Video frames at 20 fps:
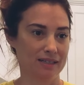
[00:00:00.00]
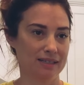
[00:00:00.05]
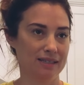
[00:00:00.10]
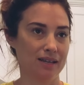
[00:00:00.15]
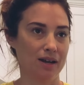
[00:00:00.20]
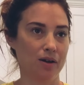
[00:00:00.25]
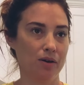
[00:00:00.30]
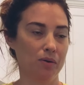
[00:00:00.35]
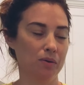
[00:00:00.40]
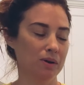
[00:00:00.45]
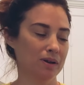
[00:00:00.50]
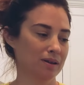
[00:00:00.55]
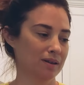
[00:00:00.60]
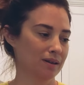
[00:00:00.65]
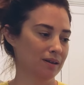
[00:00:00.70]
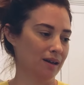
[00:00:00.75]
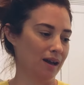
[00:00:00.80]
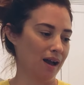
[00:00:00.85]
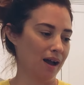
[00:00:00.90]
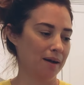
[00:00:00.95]
So
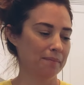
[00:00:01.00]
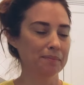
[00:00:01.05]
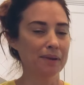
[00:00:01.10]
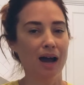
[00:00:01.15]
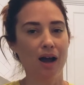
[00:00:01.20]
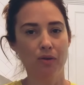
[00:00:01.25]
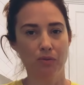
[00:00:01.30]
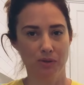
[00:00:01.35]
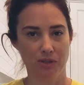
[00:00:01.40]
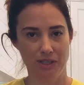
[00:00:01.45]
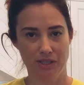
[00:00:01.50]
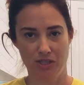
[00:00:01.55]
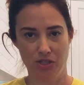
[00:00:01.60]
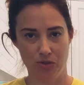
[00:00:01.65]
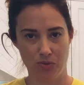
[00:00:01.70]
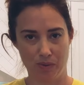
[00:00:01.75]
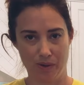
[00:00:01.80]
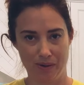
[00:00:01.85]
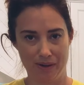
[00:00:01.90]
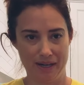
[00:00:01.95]
I'm not really
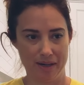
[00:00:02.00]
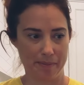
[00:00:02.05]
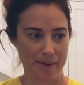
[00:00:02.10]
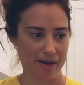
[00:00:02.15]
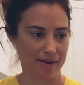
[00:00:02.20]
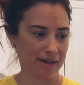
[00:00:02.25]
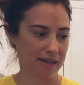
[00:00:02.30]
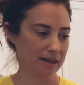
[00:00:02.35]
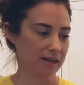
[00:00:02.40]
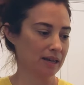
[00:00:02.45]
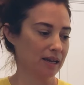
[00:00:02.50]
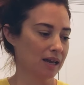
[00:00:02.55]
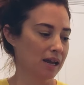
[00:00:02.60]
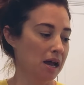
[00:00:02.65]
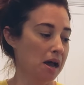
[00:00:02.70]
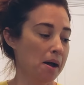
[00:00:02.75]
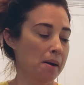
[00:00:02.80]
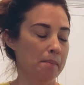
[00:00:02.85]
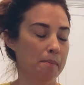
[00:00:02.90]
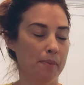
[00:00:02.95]
too worried about it.
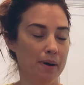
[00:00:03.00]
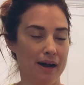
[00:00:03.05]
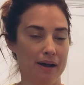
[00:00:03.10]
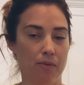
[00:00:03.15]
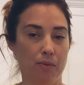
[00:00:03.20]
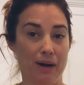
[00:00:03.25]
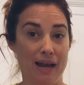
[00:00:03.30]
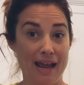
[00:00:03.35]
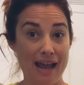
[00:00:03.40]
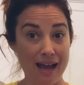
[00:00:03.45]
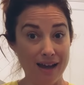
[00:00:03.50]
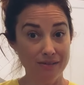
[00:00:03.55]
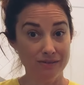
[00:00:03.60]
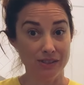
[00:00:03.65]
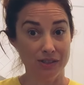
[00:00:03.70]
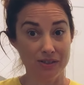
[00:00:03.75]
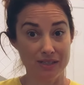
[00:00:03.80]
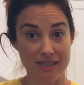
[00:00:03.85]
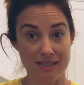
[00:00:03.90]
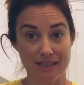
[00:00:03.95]
But what I have
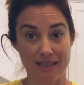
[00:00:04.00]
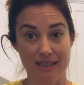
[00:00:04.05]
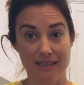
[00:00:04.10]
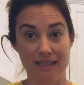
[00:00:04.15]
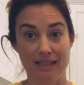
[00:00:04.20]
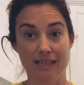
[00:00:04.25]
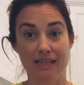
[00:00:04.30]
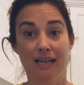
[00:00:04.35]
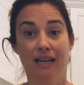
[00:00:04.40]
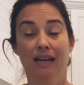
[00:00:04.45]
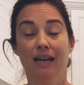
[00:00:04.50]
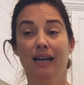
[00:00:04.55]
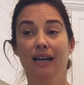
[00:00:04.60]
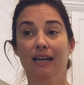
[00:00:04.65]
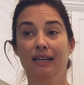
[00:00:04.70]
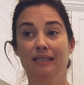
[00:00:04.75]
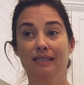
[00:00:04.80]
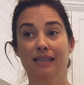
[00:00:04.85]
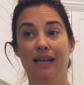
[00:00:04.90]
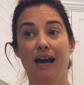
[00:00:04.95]
noticed lately
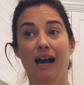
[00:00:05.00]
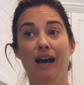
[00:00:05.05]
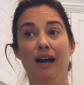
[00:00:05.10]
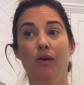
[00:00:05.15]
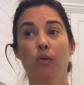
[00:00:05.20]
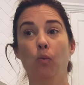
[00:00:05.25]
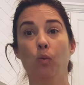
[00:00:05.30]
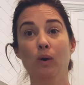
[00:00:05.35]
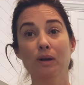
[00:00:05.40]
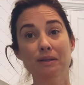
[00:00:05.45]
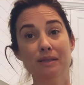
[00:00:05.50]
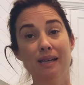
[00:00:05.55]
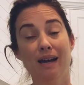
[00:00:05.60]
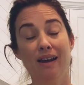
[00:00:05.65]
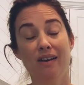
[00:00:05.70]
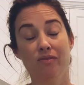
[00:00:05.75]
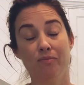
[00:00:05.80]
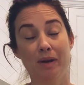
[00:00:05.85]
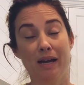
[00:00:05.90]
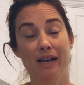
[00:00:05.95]
is that one
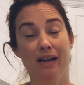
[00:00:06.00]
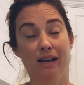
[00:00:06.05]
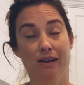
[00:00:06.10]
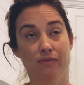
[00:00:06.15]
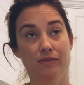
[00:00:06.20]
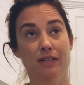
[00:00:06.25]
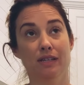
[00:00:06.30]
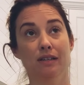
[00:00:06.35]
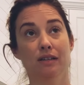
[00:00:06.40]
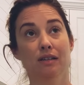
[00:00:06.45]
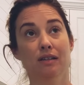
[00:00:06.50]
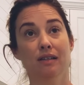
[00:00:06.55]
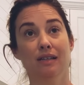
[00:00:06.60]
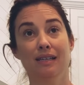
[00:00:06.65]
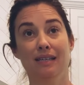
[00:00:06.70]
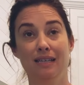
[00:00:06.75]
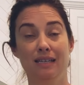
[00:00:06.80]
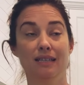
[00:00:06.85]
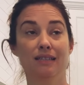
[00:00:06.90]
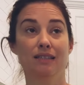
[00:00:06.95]
side of my oven
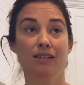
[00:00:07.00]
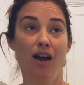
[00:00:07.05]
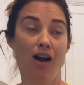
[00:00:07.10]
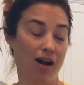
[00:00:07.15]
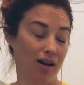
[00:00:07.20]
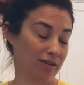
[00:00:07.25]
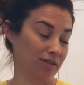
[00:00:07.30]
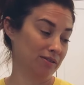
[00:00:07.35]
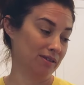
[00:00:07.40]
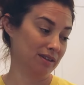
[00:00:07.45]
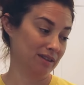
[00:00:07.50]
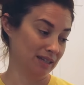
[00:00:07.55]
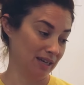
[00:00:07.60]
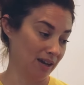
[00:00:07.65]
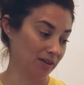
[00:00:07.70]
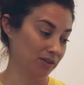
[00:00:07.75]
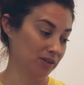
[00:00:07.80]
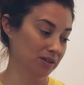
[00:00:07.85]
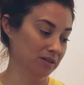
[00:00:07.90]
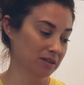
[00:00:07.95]
heats hotter than the
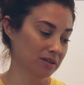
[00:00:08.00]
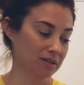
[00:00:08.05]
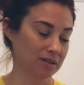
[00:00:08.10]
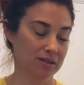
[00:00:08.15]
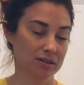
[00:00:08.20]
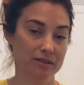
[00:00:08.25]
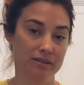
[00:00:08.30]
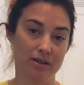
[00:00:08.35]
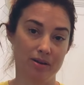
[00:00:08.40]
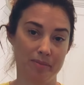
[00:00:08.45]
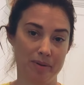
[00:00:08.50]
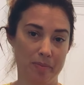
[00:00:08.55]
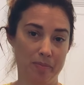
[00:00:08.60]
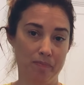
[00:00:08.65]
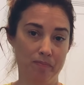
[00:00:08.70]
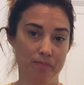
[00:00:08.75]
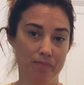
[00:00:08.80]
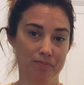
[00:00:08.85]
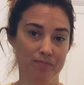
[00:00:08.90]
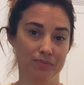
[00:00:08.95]
other. So I'm gonna
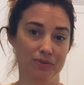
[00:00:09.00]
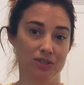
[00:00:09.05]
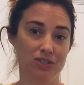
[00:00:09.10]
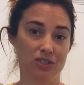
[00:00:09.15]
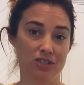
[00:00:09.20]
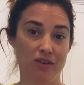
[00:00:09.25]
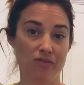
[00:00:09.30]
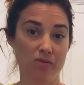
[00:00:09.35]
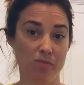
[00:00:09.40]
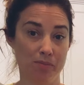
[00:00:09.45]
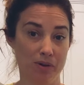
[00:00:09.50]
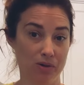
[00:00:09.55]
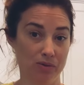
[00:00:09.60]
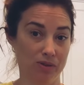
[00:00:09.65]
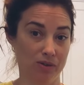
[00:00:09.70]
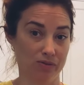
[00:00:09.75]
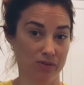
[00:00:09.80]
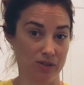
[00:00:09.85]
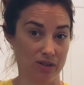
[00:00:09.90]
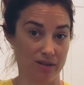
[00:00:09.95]
shove them both
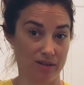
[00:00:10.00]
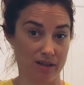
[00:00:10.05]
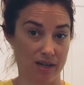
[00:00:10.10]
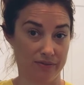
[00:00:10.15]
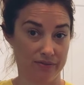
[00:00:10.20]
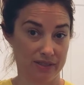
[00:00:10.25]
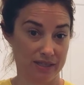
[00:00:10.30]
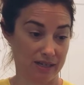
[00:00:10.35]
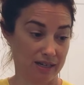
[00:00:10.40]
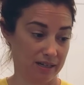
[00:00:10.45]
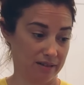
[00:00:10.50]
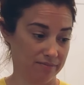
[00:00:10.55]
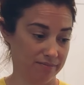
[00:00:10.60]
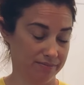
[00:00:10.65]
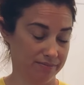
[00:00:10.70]
over to the left side.